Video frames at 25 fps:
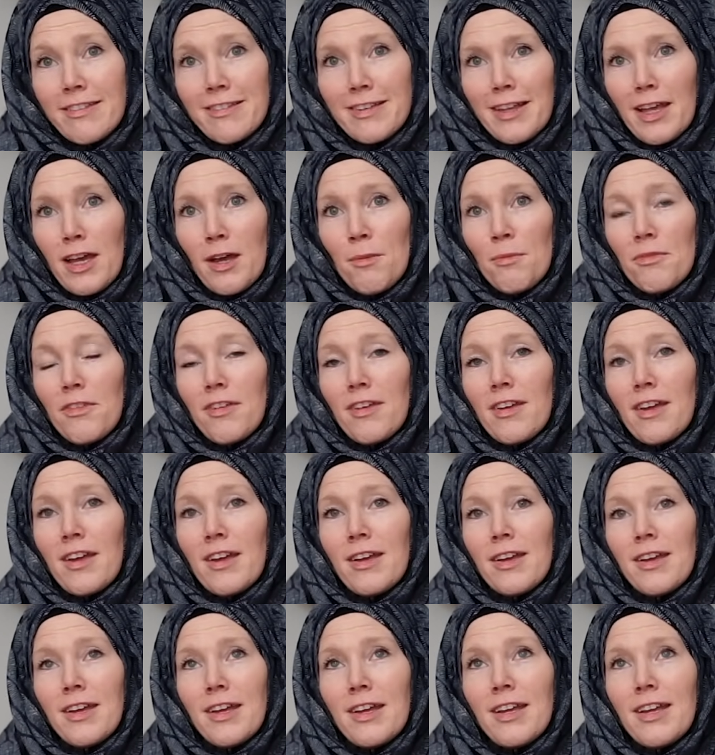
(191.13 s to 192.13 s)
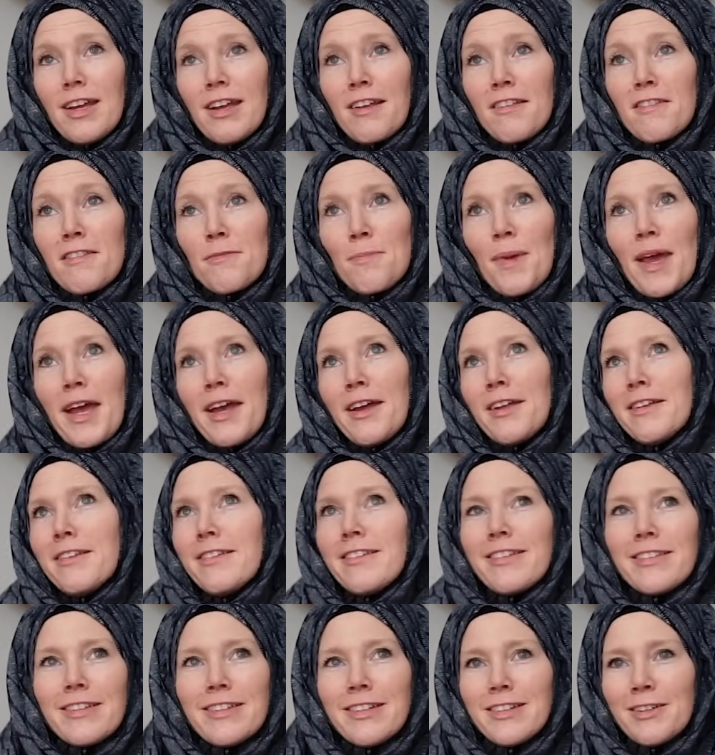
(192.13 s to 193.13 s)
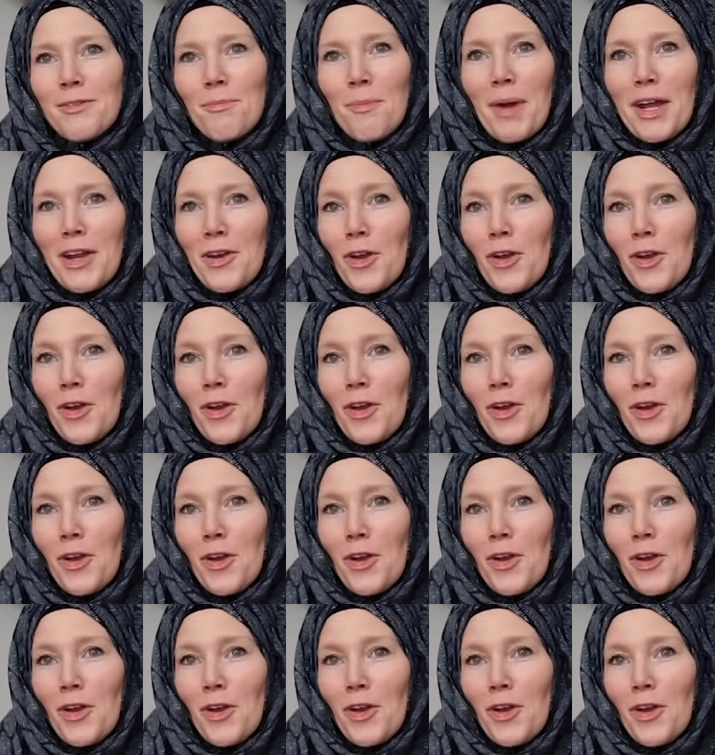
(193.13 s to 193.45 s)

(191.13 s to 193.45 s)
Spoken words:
Islam to expand my